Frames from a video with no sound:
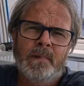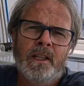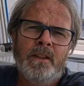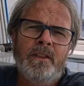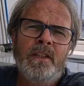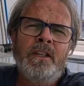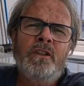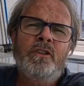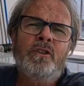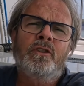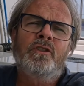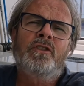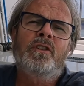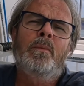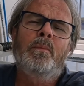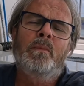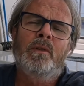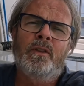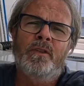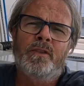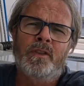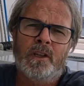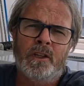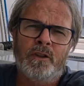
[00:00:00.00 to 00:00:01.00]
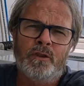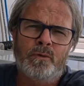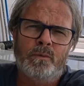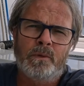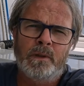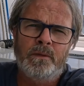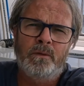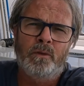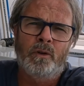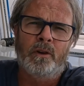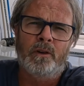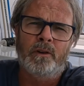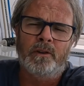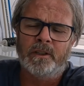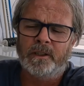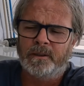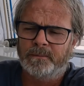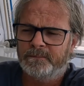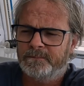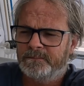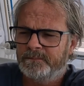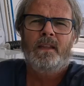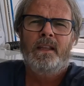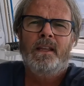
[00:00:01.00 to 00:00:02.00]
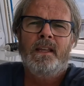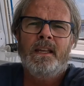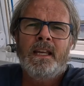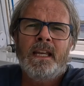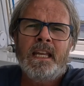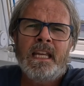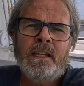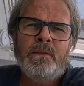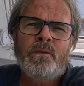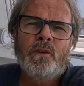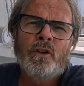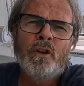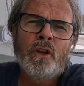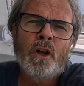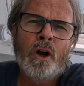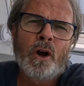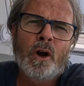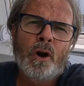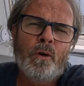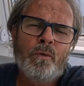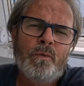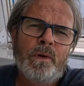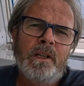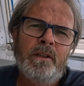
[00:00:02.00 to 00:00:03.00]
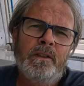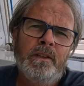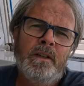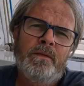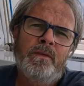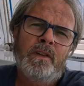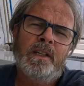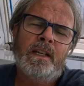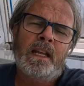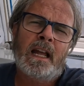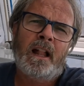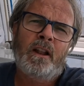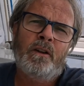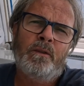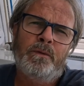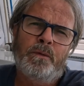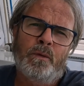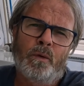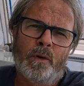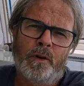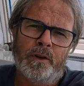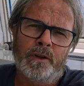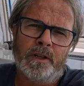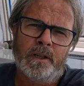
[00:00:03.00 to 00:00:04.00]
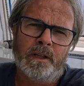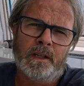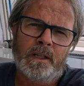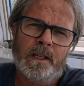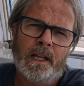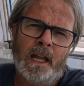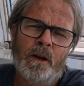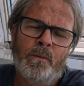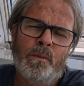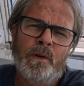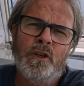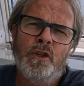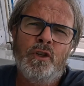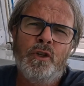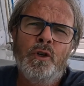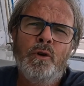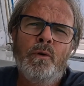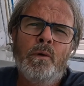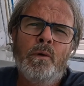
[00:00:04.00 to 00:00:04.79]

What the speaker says: These are some of the things we've learned. Even though we lived in California and we knew